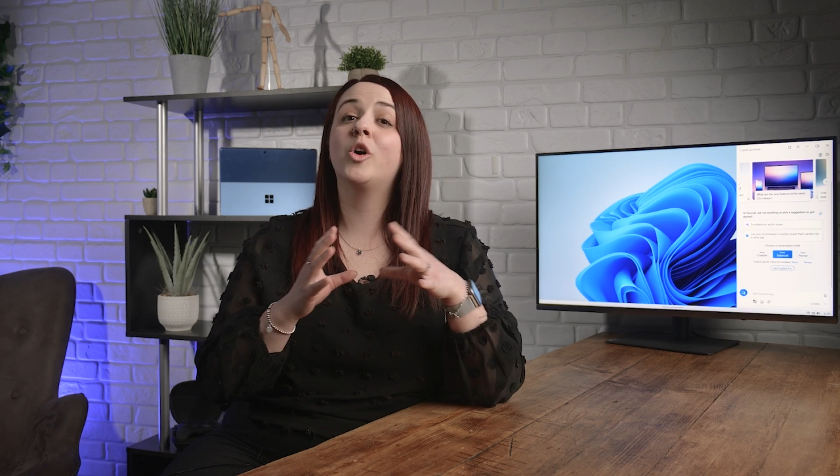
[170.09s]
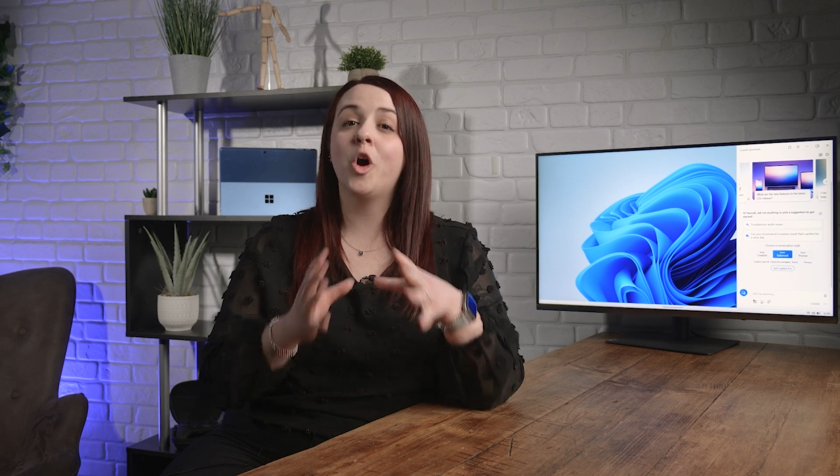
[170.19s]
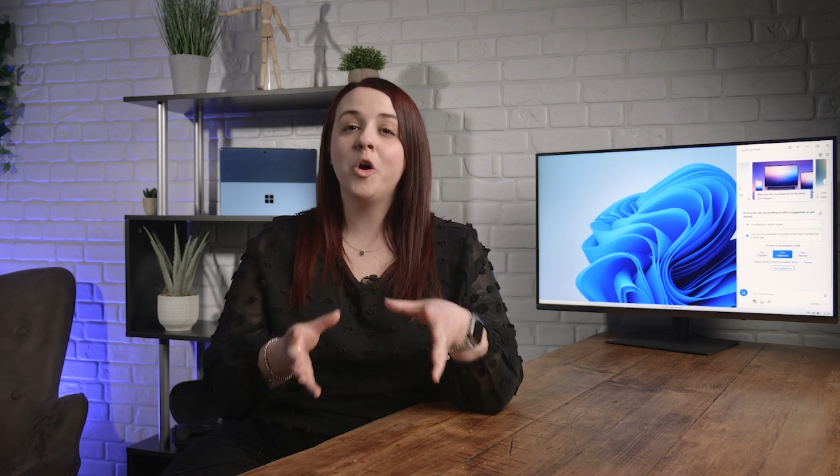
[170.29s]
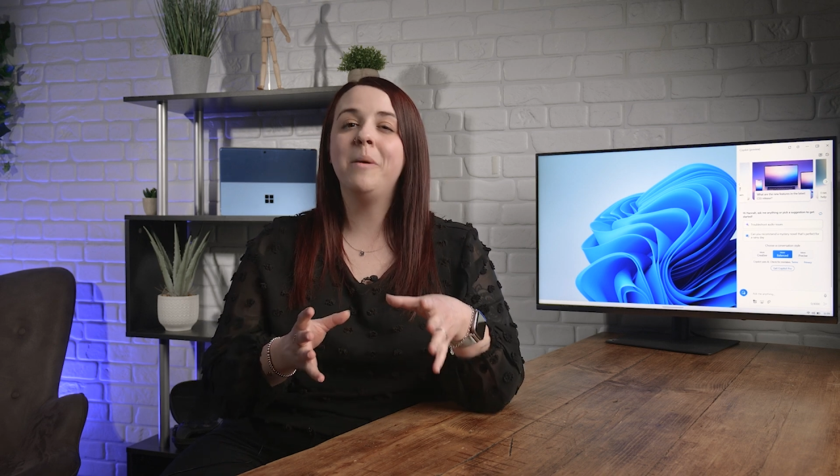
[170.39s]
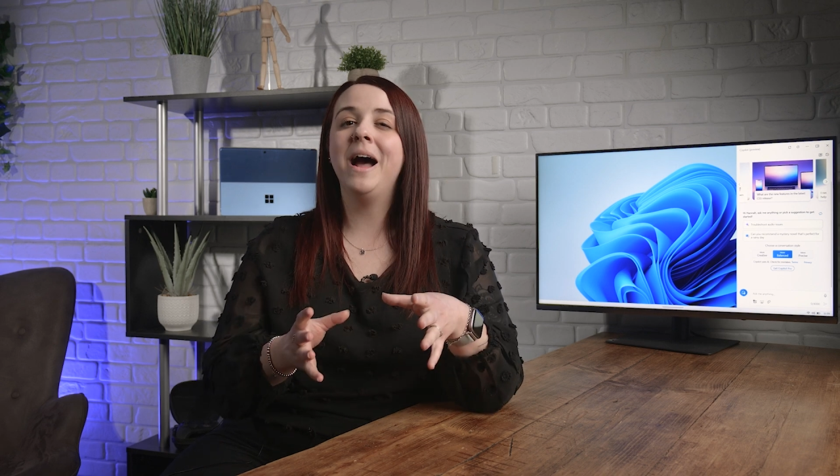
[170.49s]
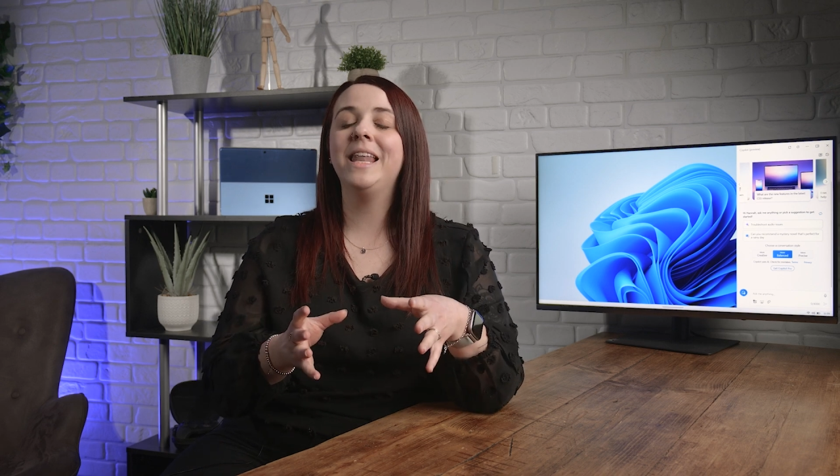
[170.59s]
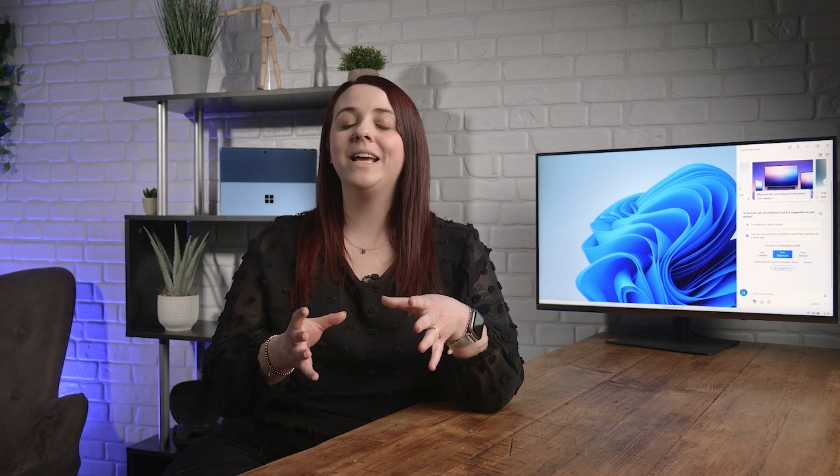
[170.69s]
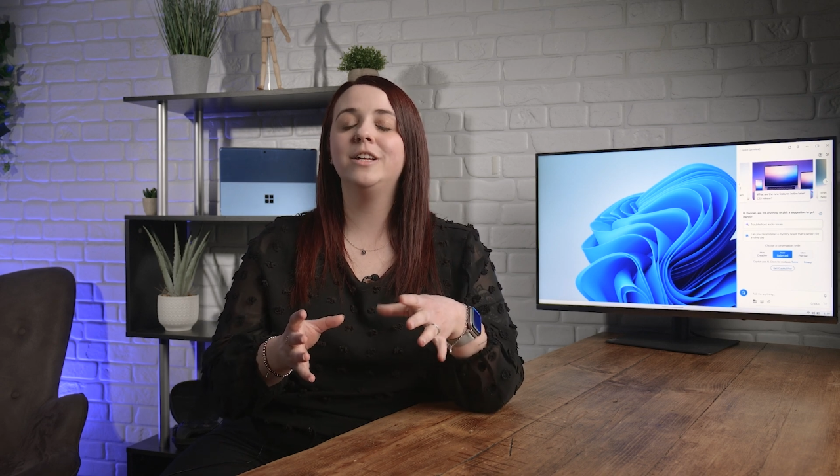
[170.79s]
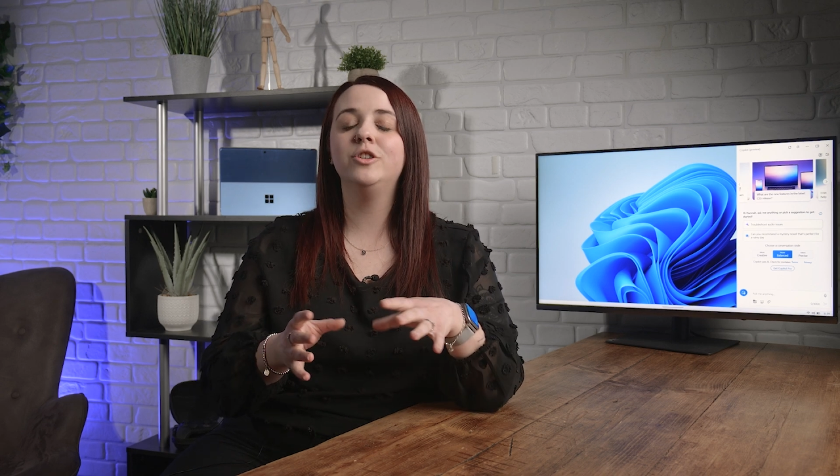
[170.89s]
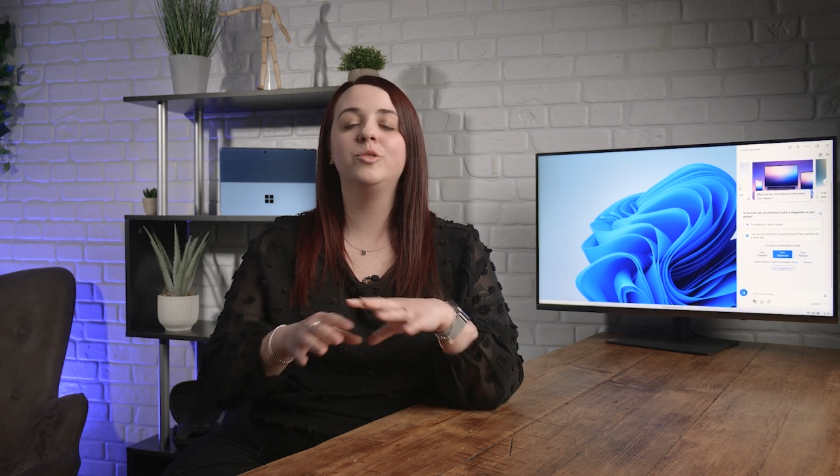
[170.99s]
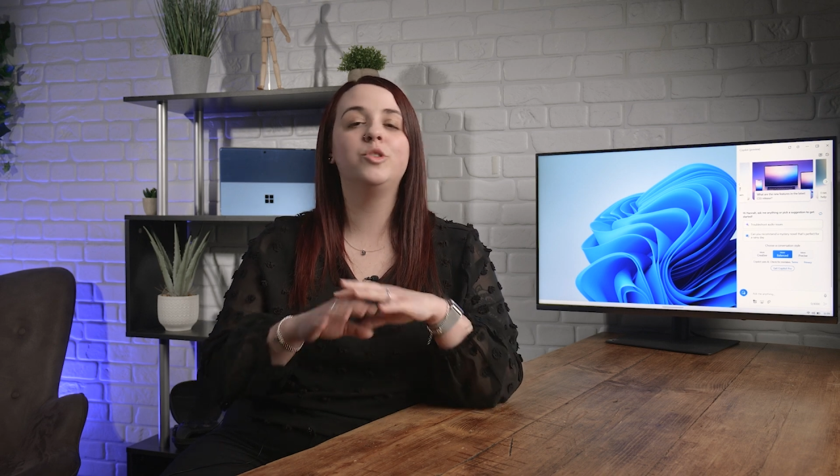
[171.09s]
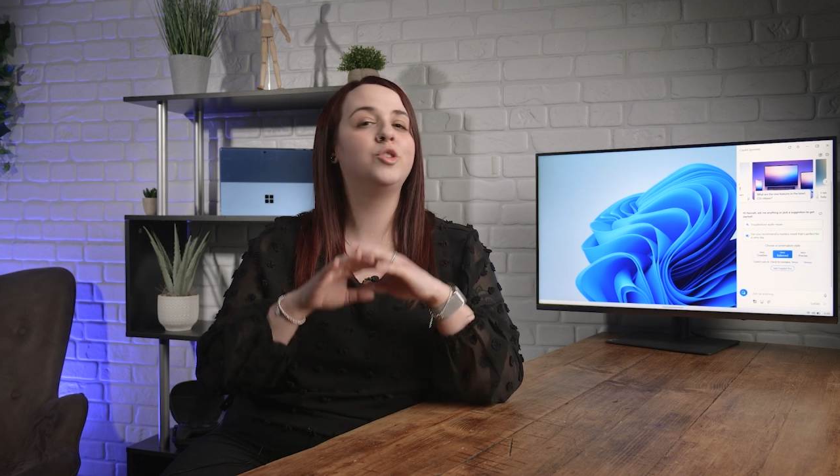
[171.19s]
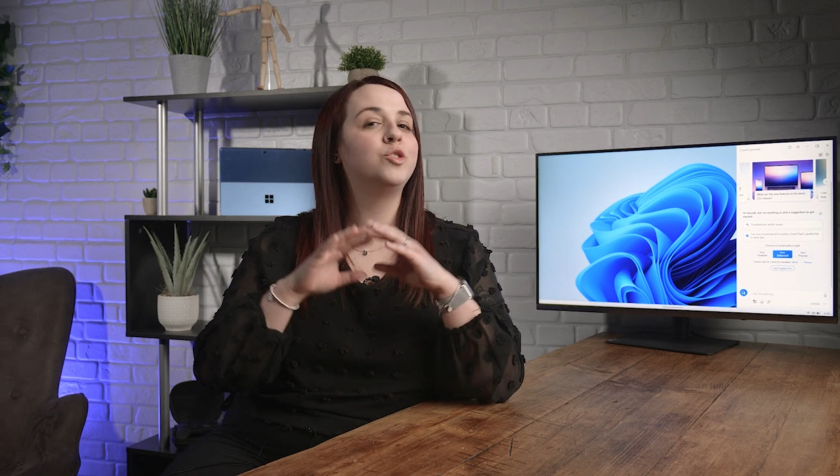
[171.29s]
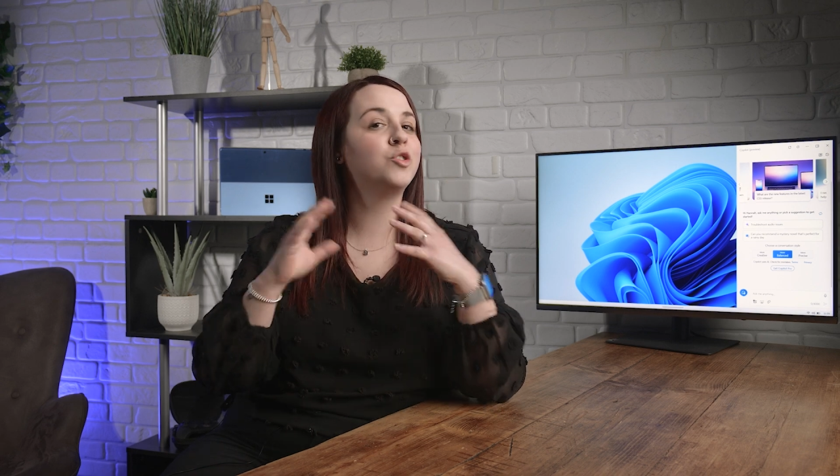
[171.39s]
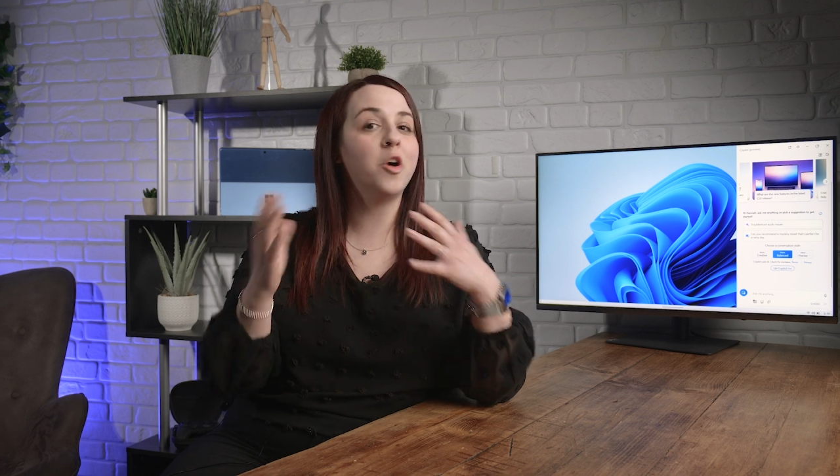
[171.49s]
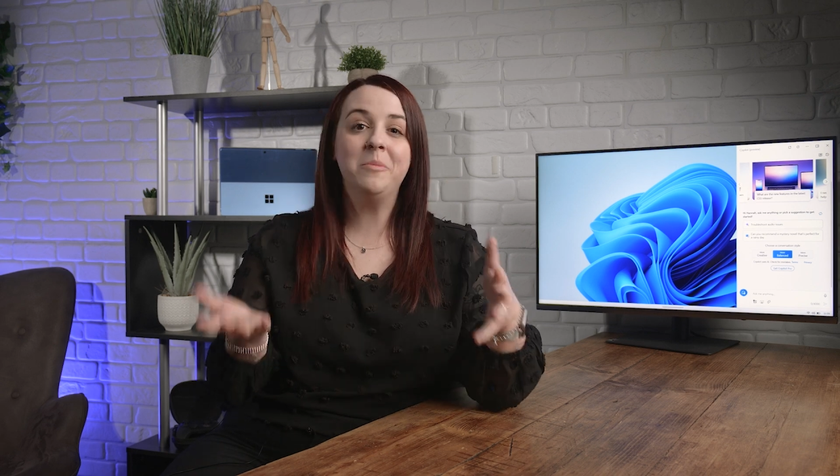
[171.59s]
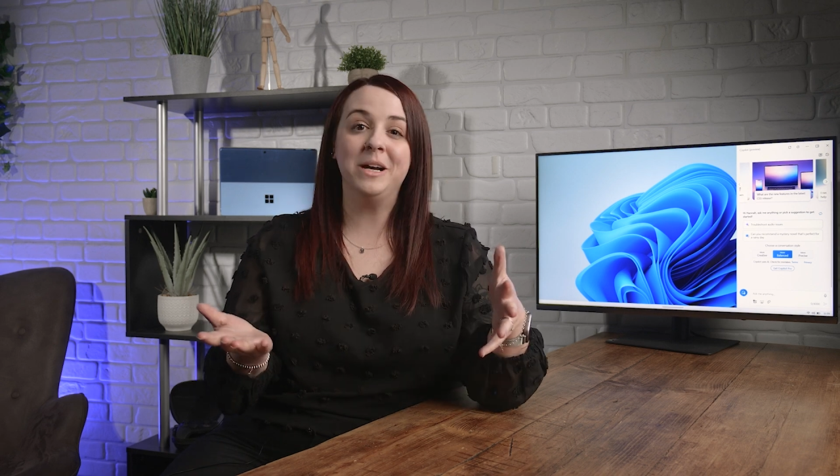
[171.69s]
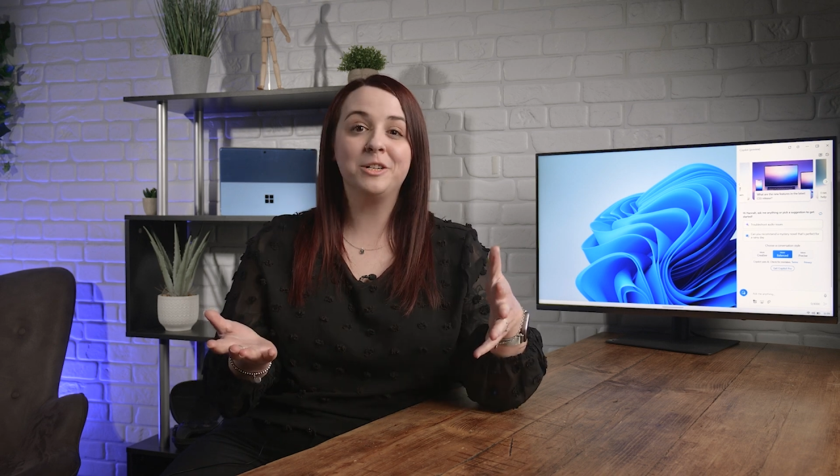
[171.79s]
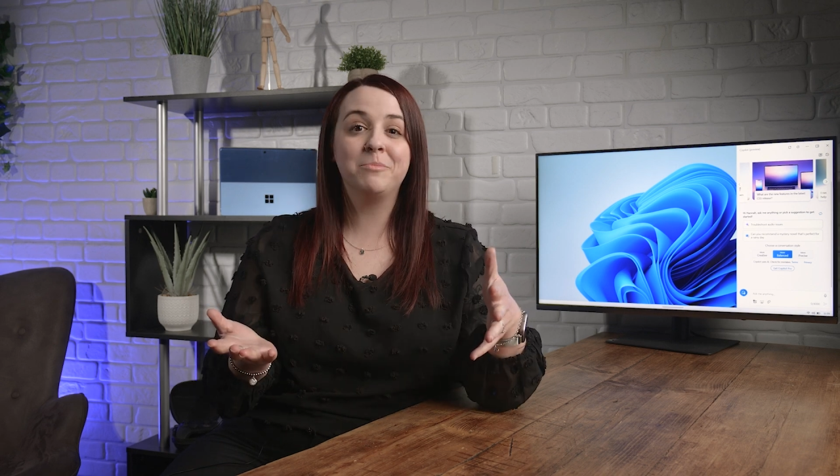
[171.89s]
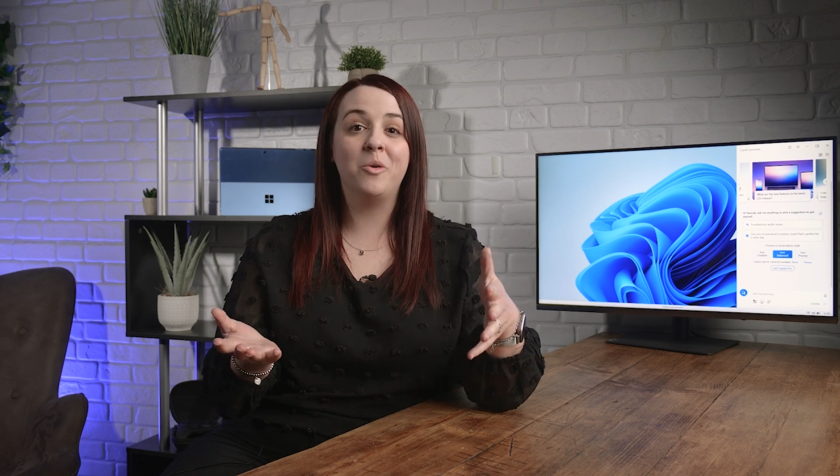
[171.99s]
Copilot can do so
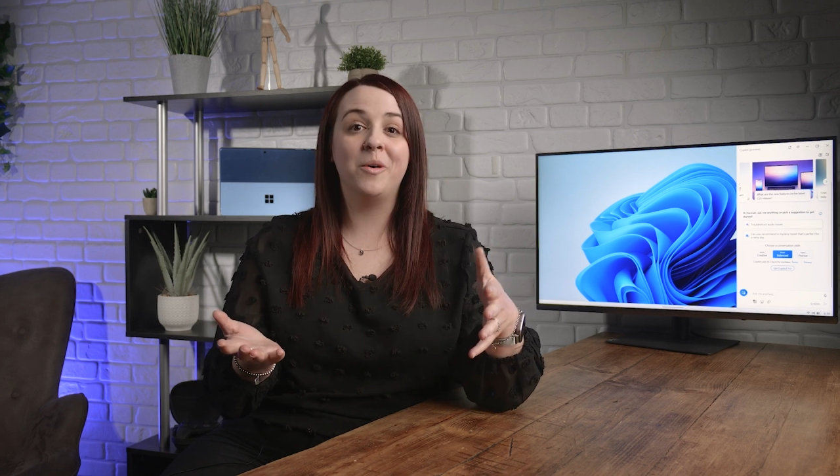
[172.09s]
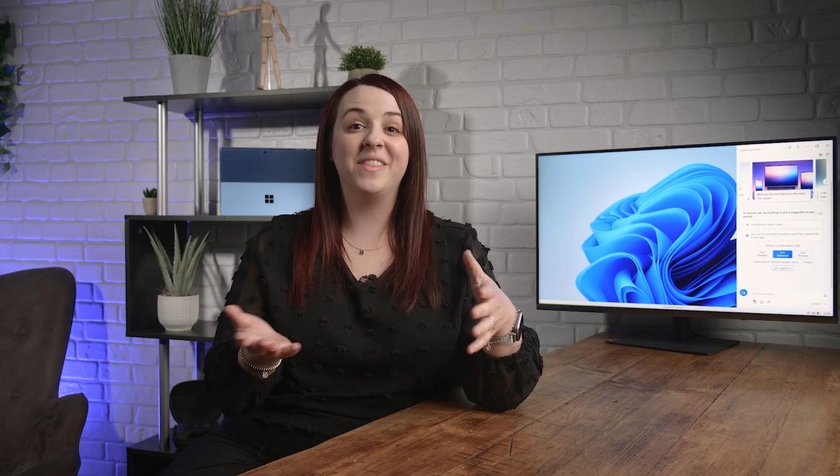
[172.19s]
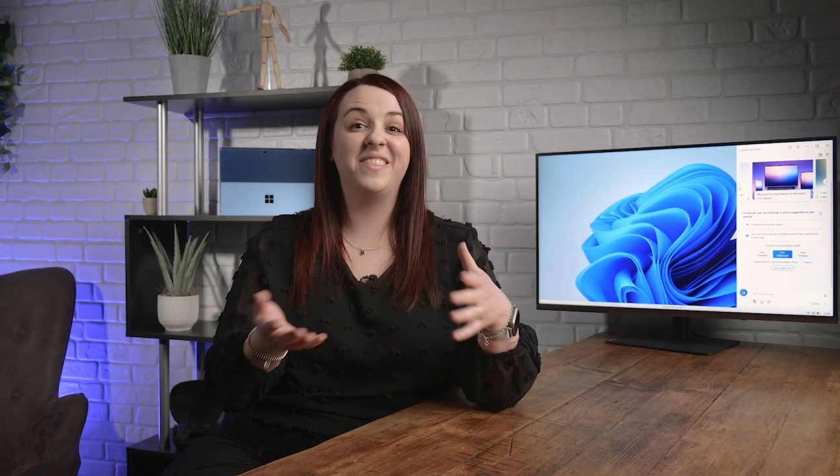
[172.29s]
much more